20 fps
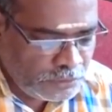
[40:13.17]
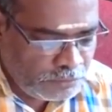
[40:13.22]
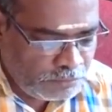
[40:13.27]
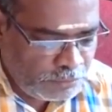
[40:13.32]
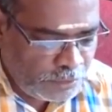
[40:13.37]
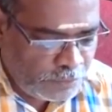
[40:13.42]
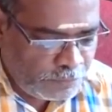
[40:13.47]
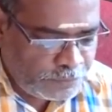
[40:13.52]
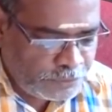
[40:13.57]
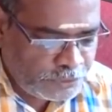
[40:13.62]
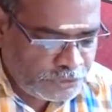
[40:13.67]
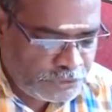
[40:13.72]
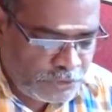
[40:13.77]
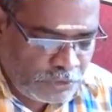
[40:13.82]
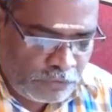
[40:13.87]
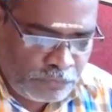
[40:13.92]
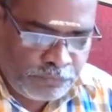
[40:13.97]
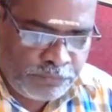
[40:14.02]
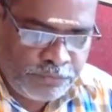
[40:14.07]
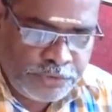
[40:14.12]
purpose
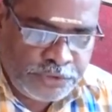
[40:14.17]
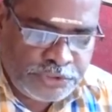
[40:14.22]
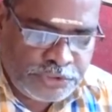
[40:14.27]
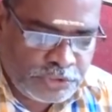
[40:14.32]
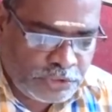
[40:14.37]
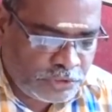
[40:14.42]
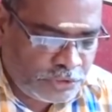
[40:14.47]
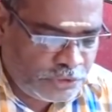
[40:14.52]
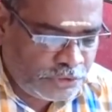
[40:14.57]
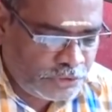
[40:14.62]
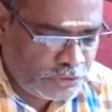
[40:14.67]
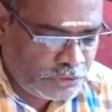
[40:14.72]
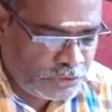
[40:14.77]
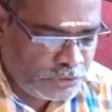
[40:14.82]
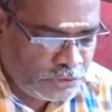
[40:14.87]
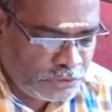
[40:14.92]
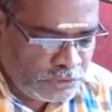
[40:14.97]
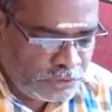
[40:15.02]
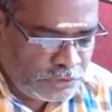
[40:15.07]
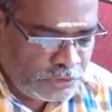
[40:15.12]
of p-chart
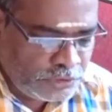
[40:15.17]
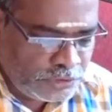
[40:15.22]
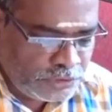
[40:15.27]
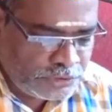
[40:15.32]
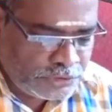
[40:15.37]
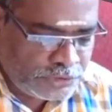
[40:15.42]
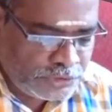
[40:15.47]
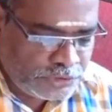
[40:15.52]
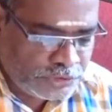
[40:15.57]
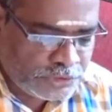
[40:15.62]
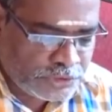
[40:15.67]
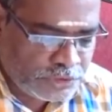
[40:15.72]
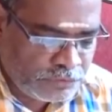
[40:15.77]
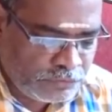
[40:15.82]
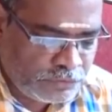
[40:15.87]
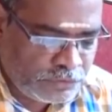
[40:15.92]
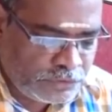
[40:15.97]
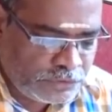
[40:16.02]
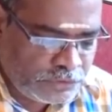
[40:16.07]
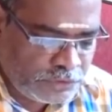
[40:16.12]
is
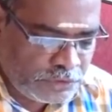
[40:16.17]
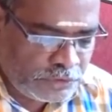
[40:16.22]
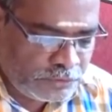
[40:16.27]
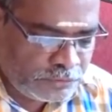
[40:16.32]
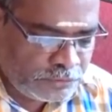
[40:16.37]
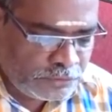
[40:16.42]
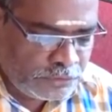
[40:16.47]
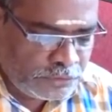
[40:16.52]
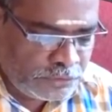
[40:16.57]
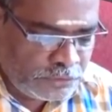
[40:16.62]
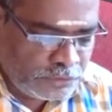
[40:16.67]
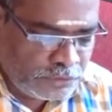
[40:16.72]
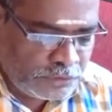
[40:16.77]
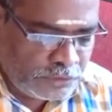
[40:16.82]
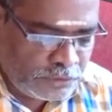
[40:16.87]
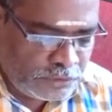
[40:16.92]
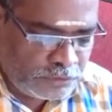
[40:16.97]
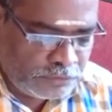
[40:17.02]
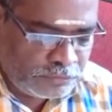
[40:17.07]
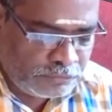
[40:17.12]
discover the
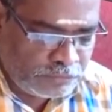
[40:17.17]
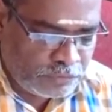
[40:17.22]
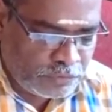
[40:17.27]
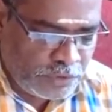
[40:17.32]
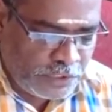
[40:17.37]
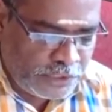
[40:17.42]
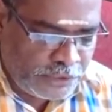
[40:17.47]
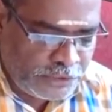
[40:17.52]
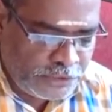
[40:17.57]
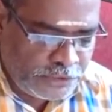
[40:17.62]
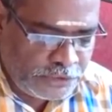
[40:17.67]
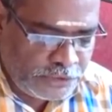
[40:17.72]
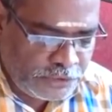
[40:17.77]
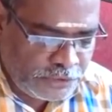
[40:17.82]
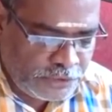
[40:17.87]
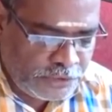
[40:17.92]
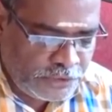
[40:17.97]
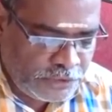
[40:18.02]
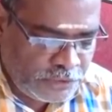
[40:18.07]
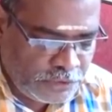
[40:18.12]

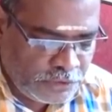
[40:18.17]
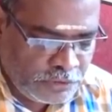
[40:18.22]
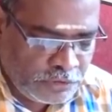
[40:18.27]
identity